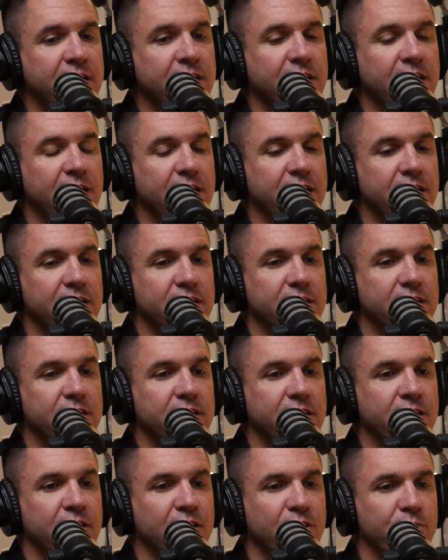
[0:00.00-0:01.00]

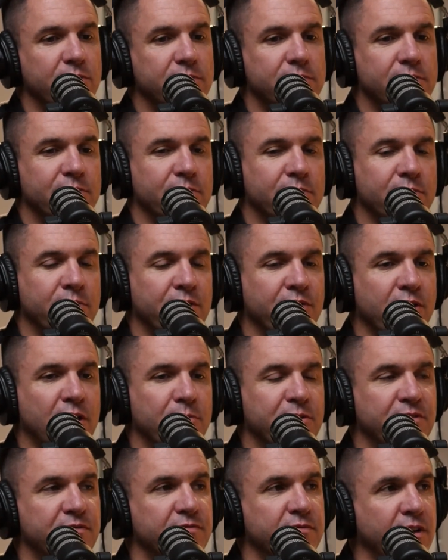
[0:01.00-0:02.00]
And, we've
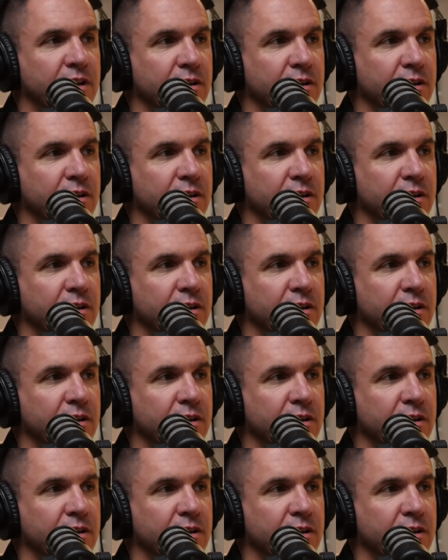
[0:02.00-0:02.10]
all been,